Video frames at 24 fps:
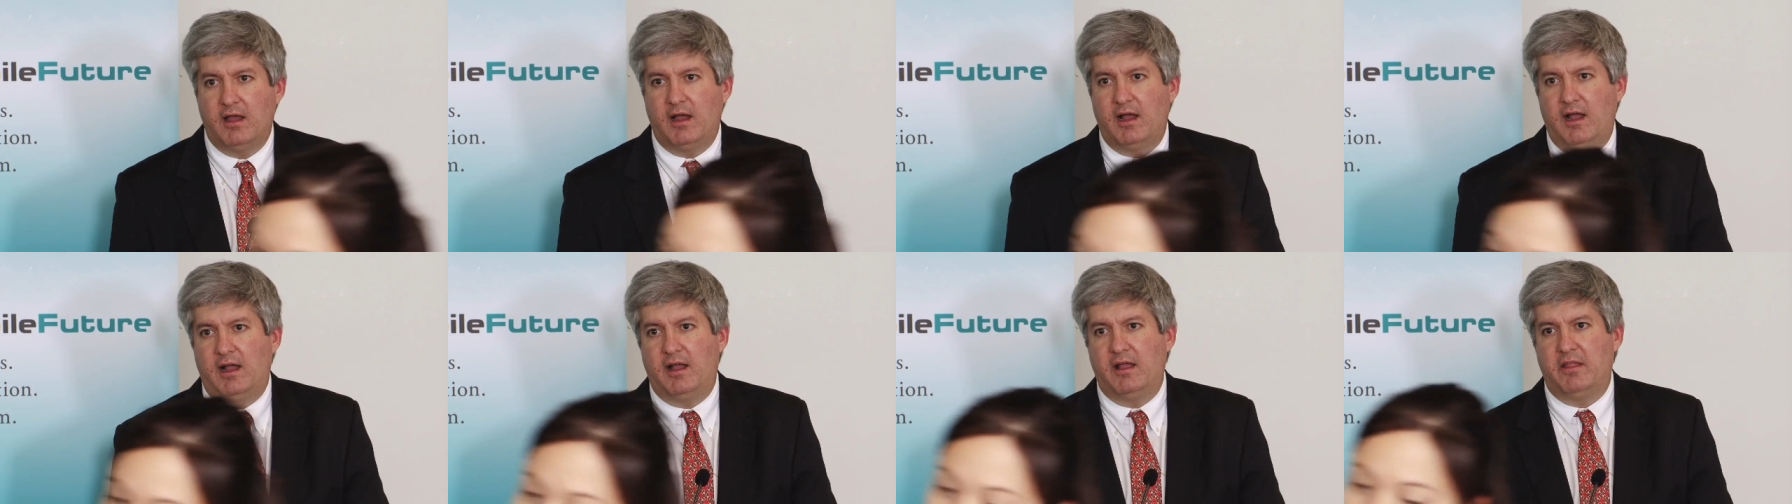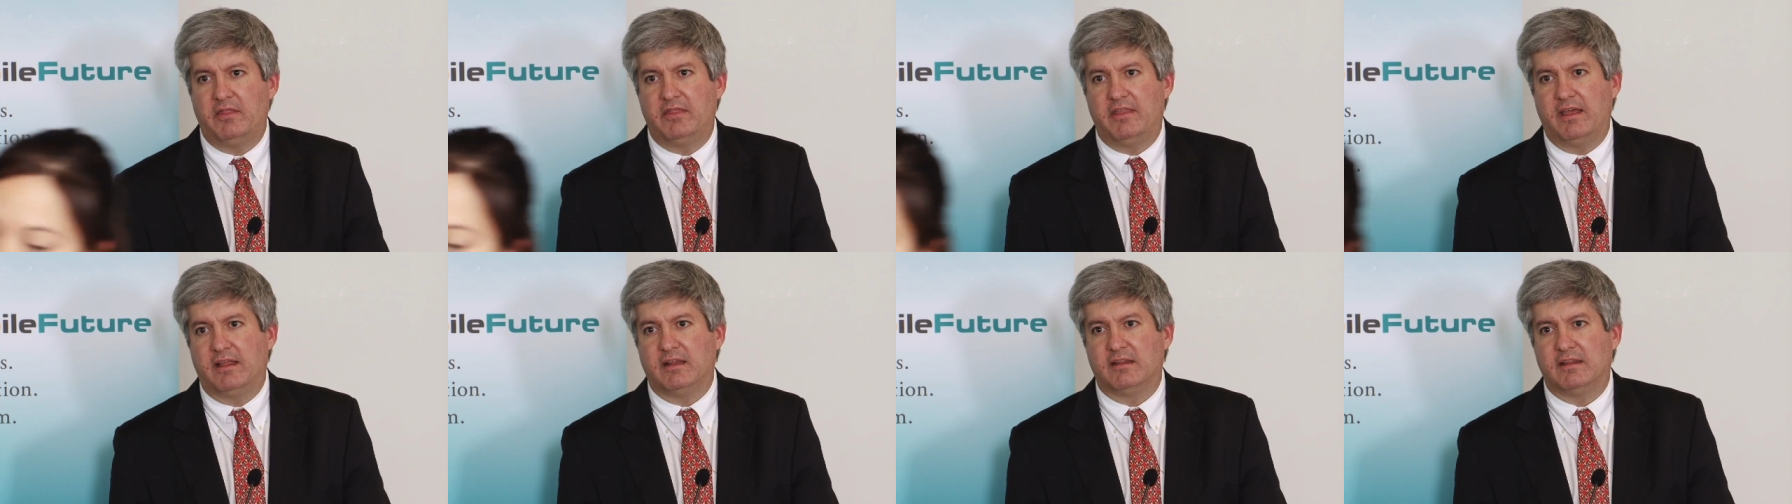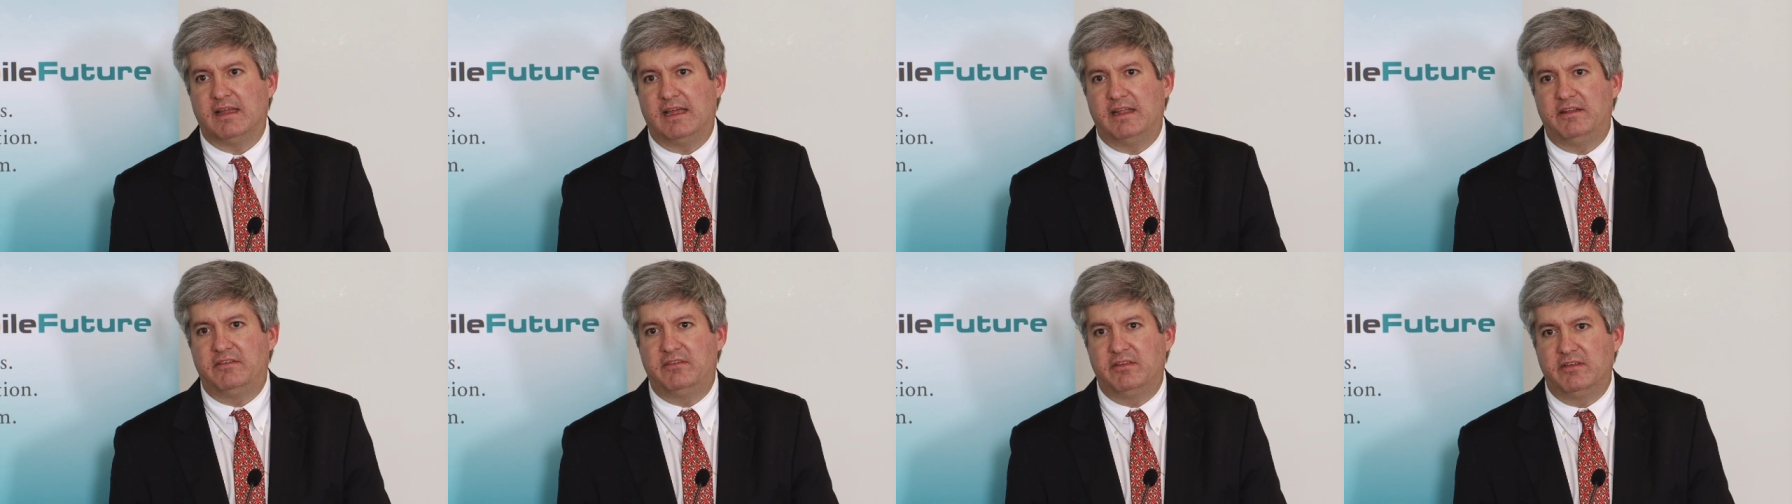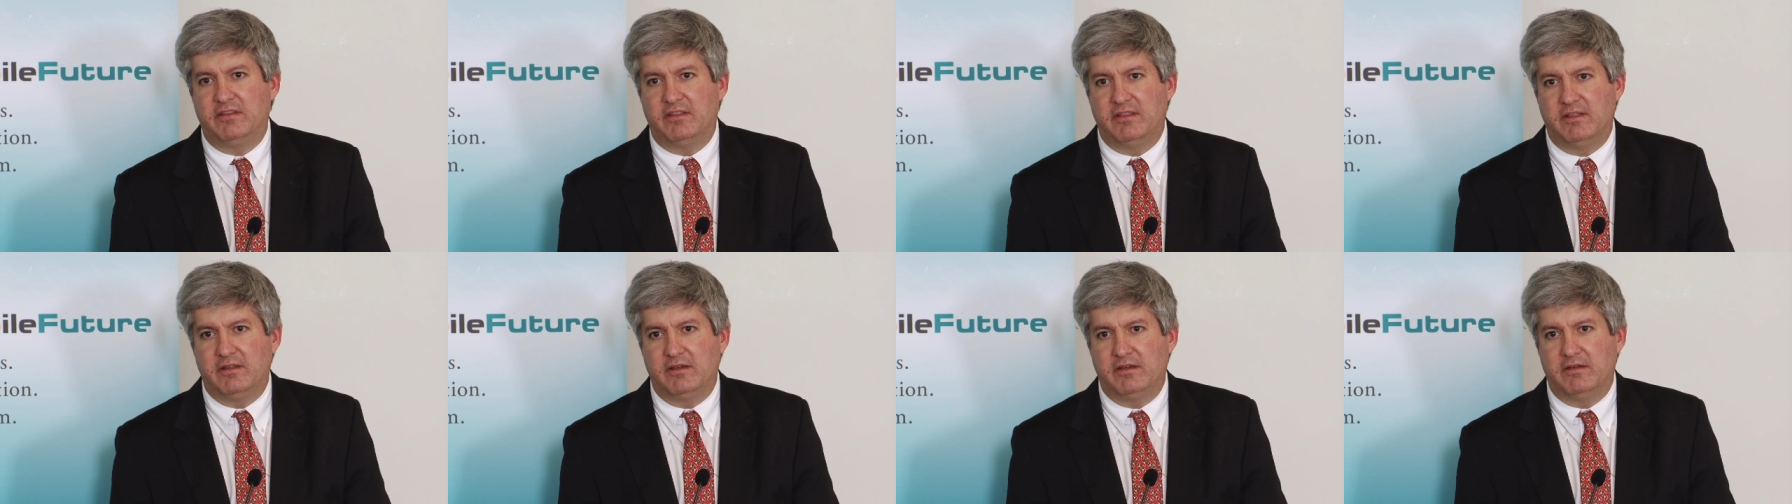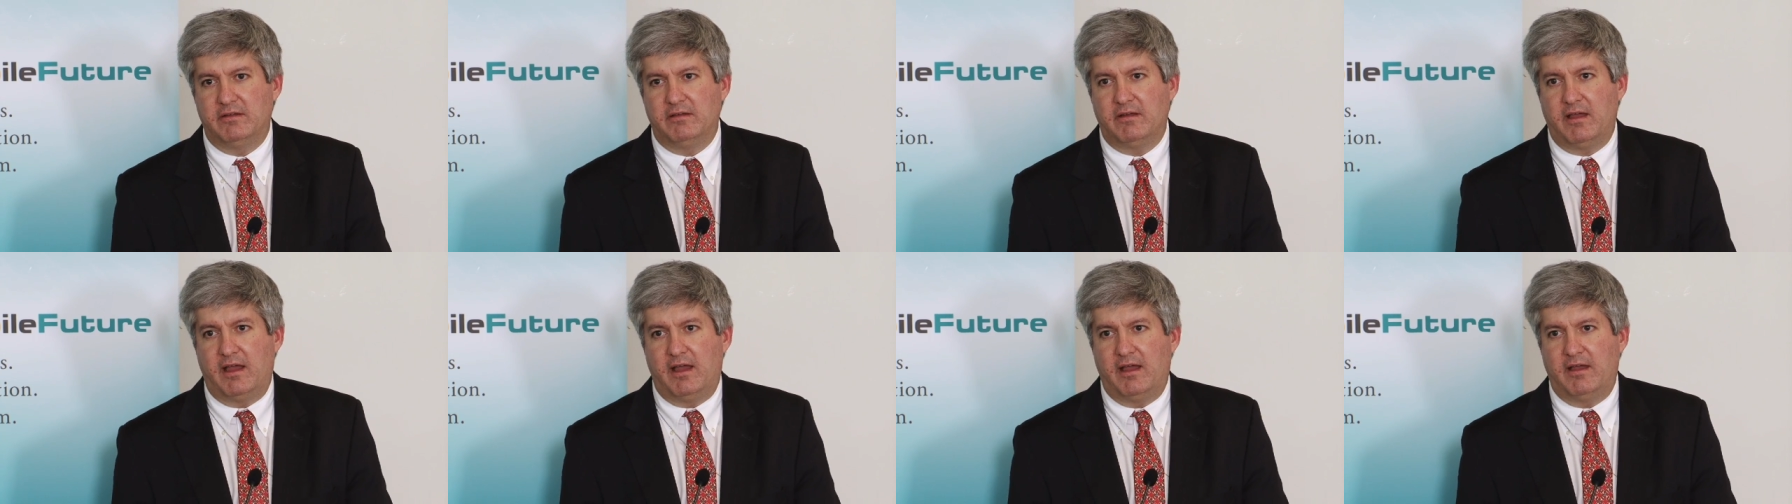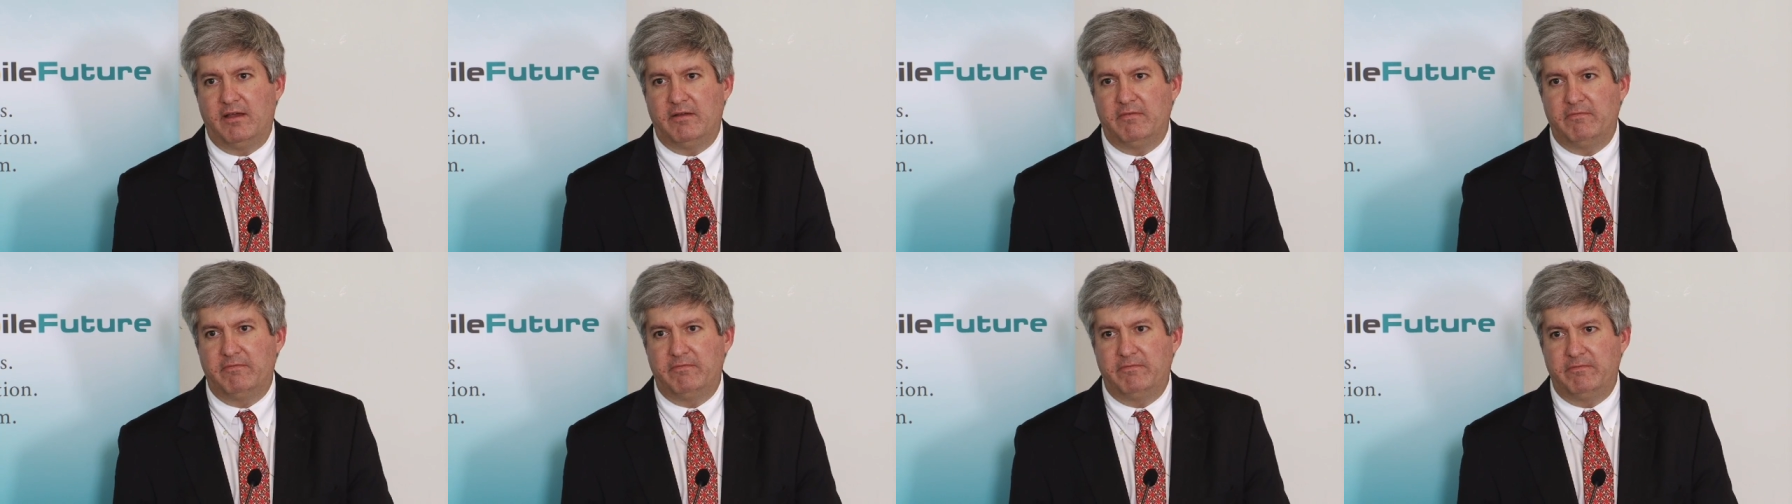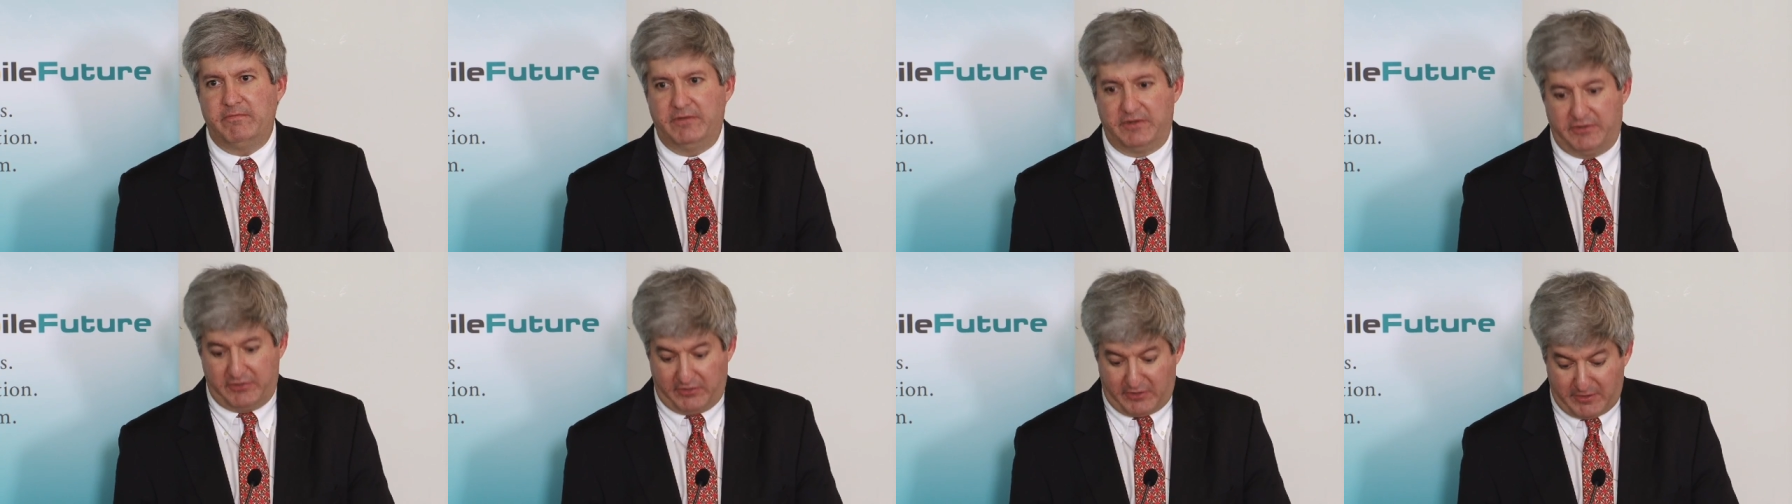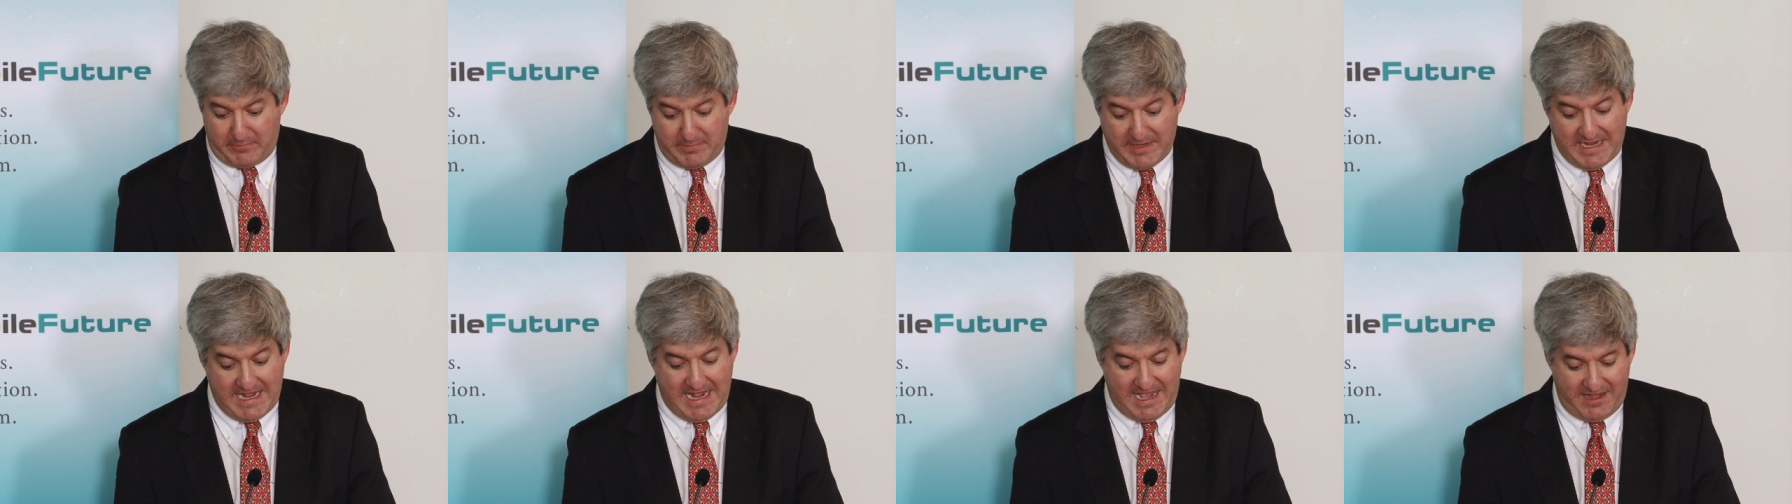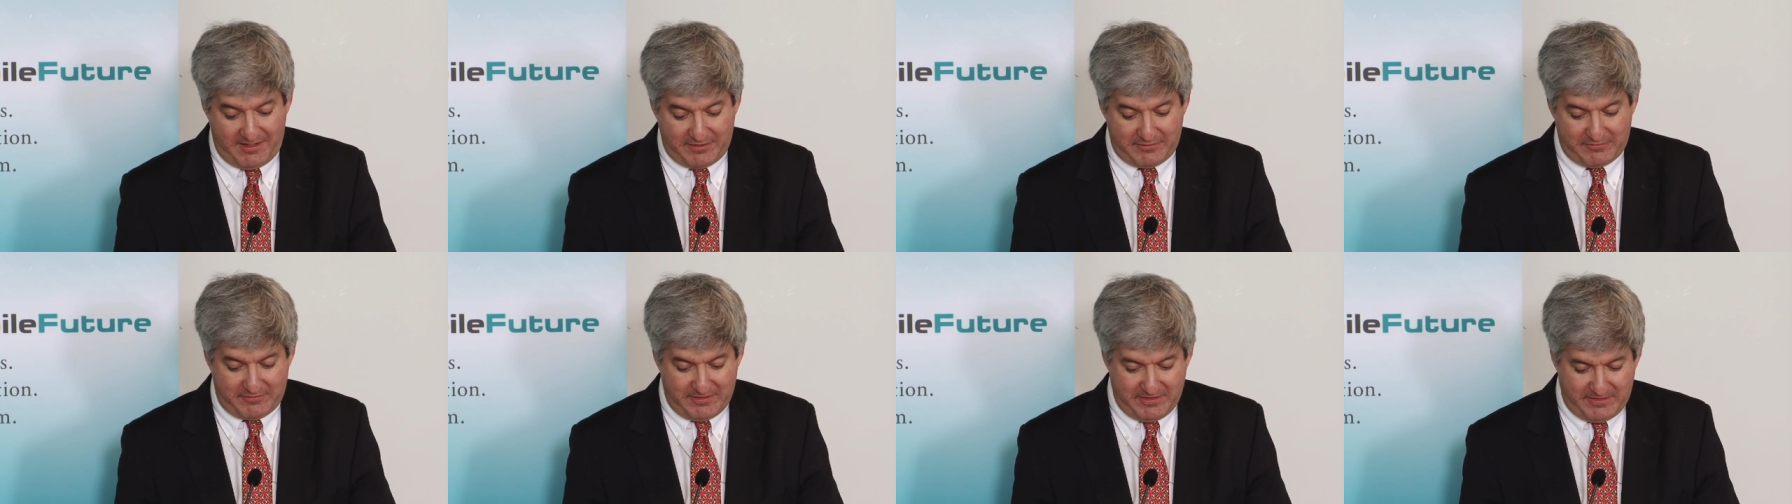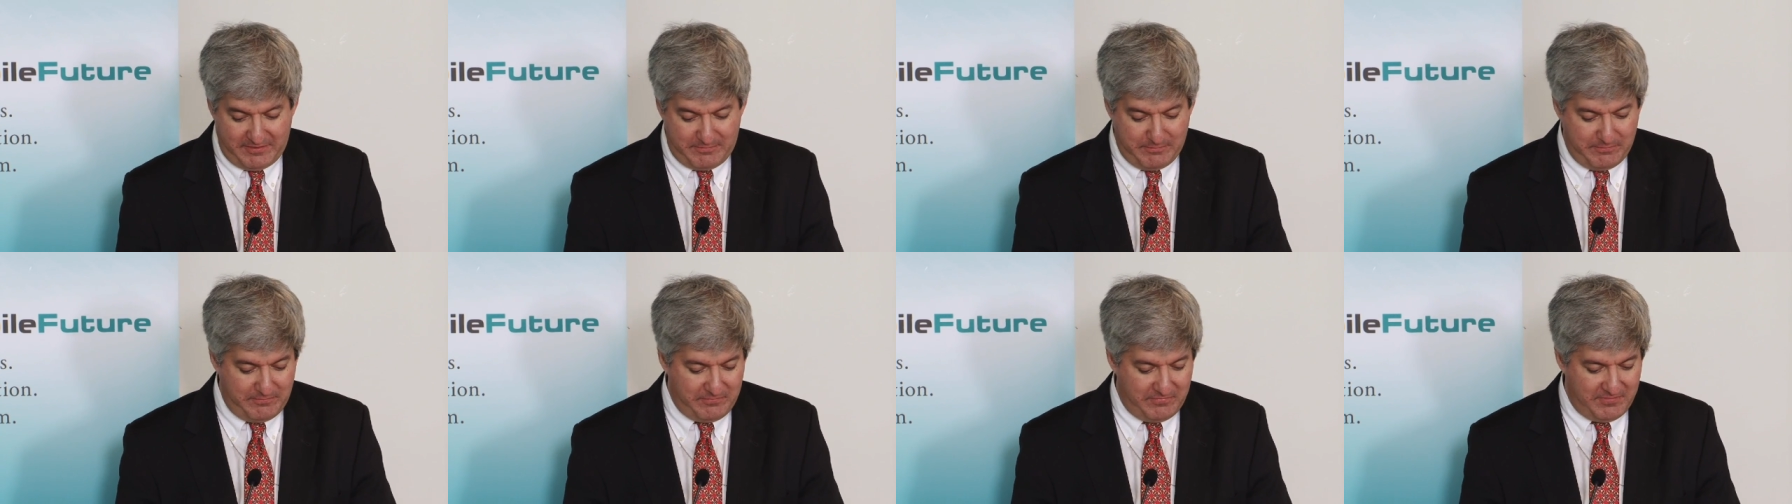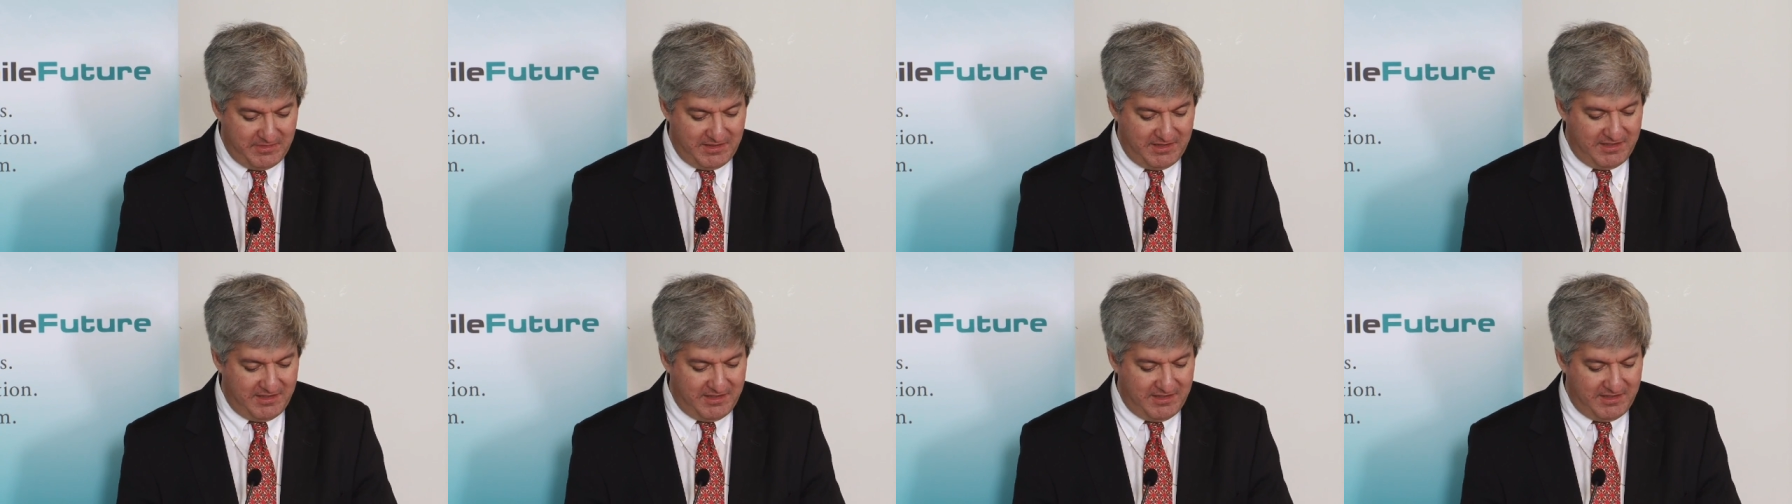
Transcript: that led to the Viterbi algorithm,